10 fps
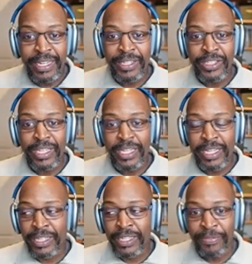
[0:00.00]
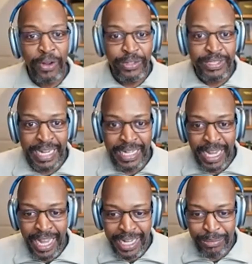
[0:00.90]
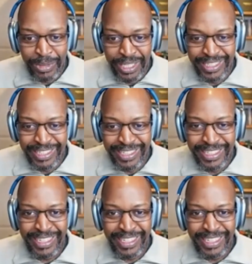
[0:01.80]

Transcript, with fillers: is, is a false dichotomy.